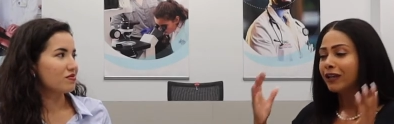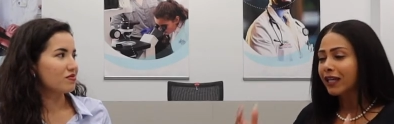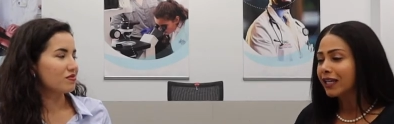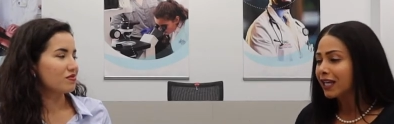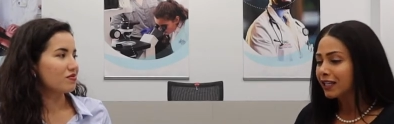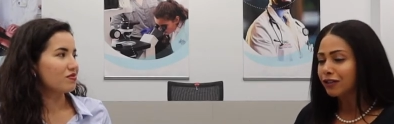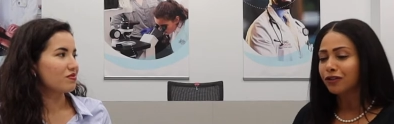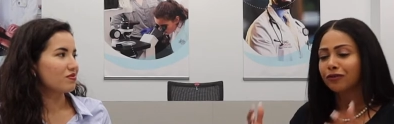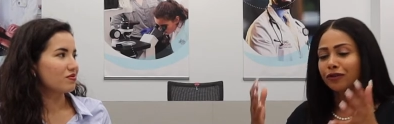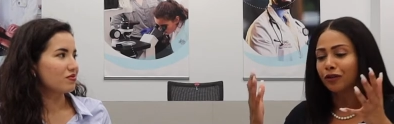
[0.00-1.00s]
Speaker 1: dedicated
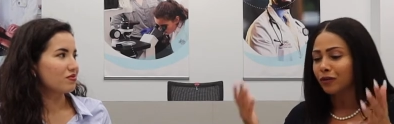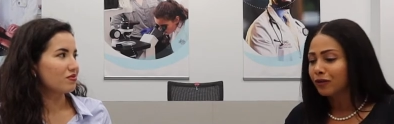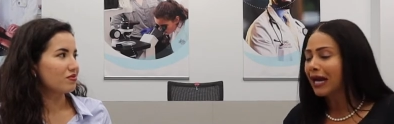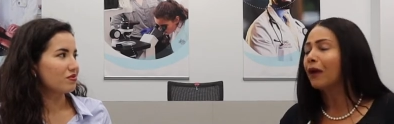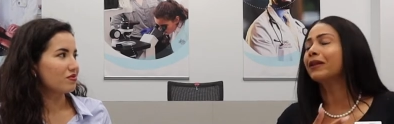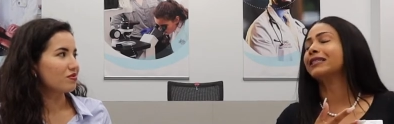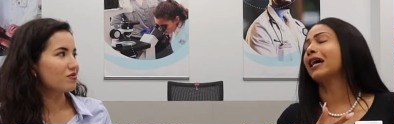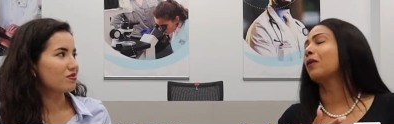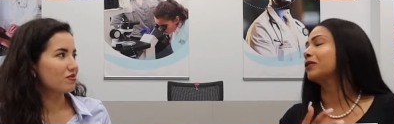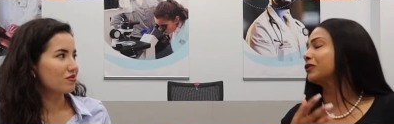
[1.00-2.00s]
your countless
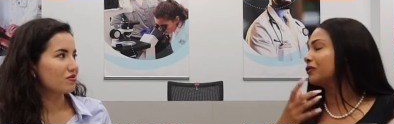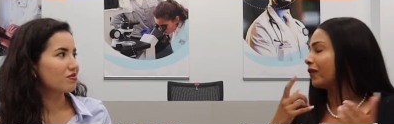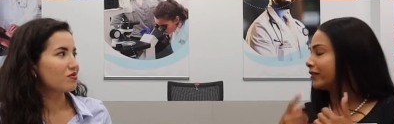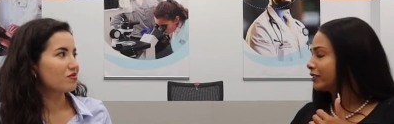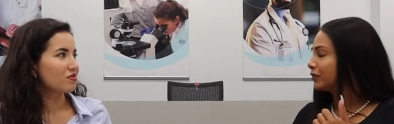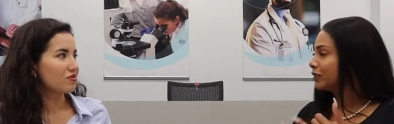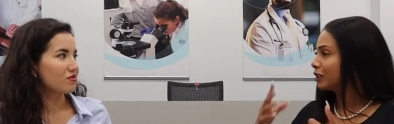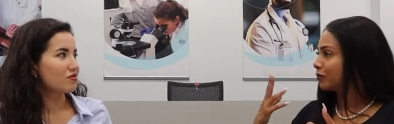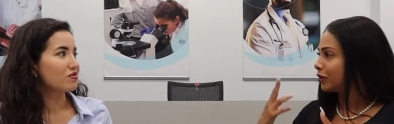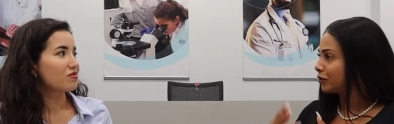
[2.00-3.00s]
hours to volunteering,
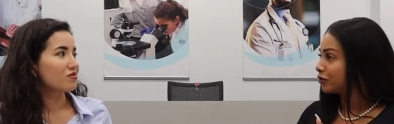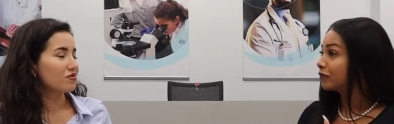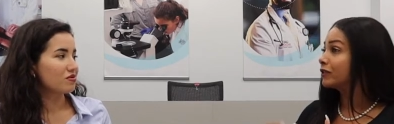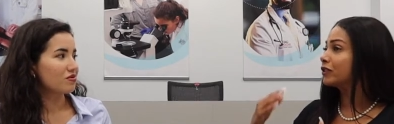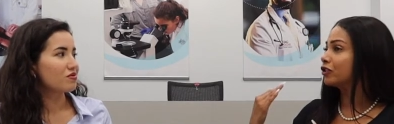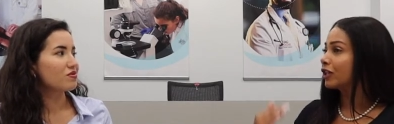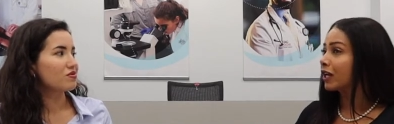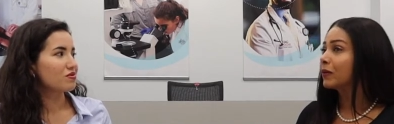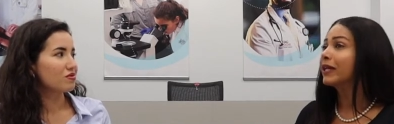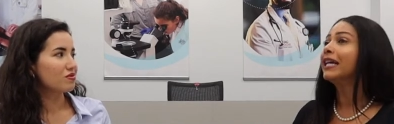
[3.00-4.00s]
community service, to
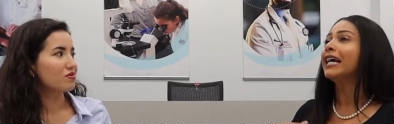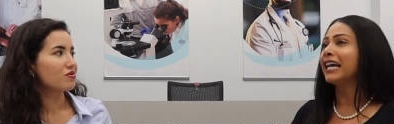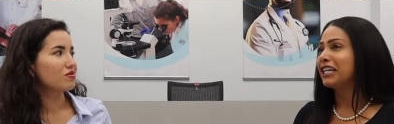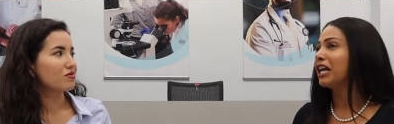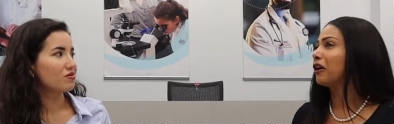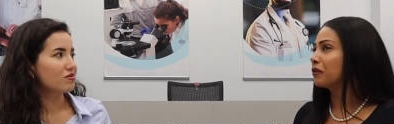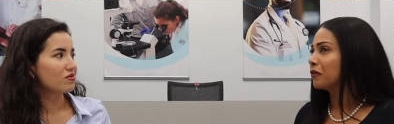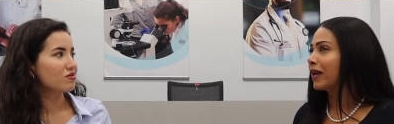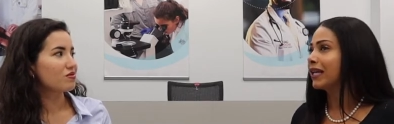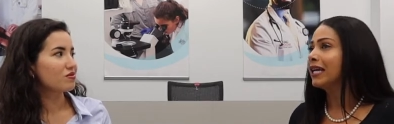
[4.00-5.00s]
shadowing, and now you're
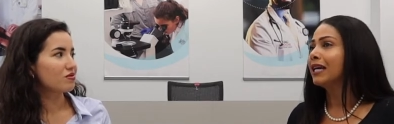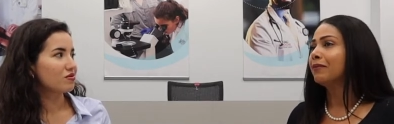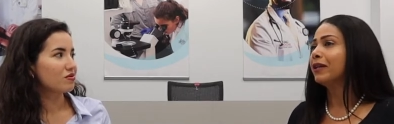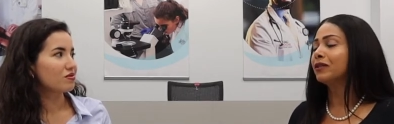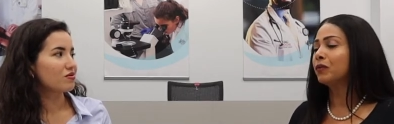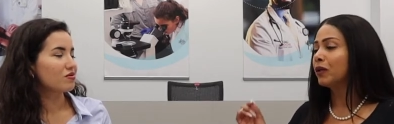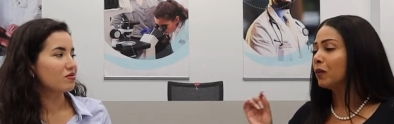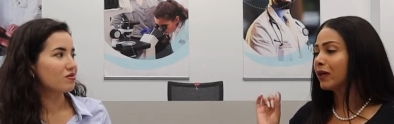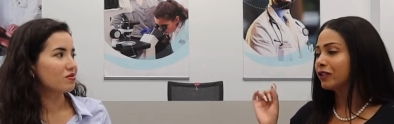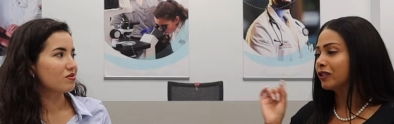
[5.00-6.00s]
ready. Because we don't
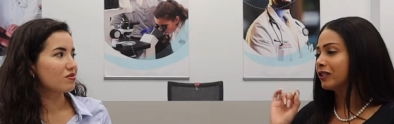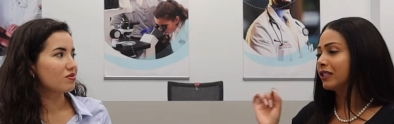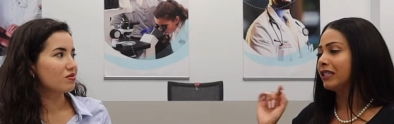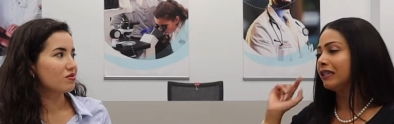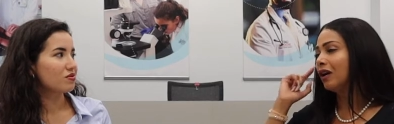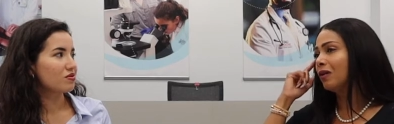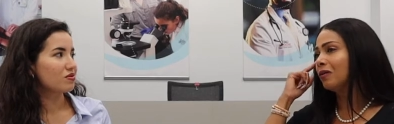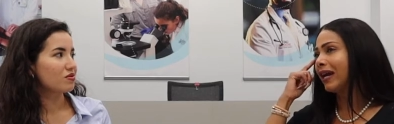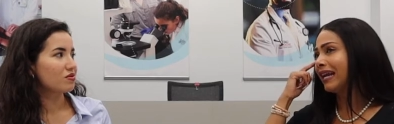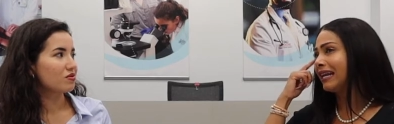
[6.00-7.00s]
want to just see,
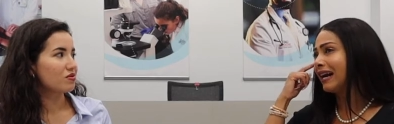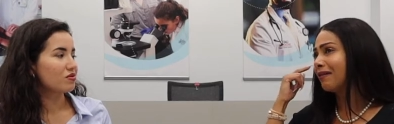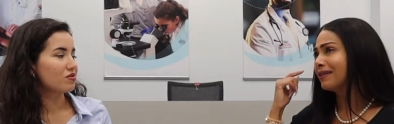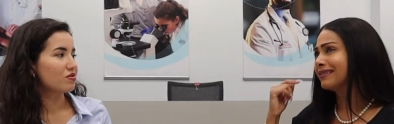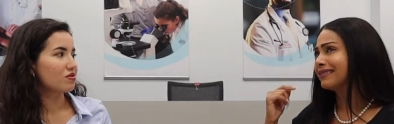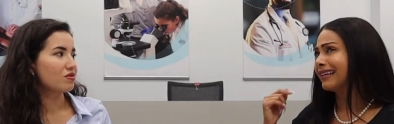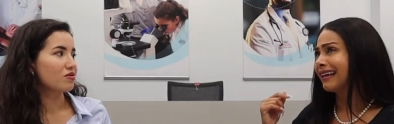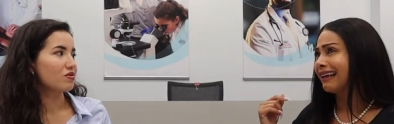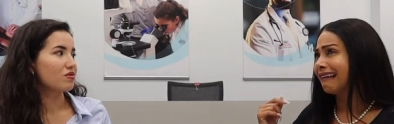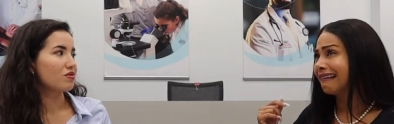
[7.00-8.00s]
oh, 8 hours,
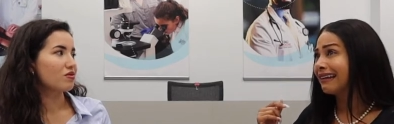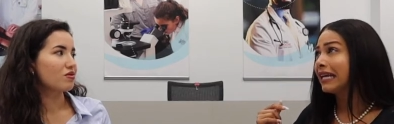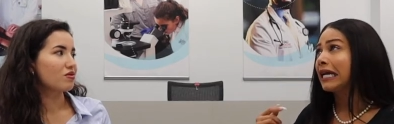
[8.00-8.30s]
10.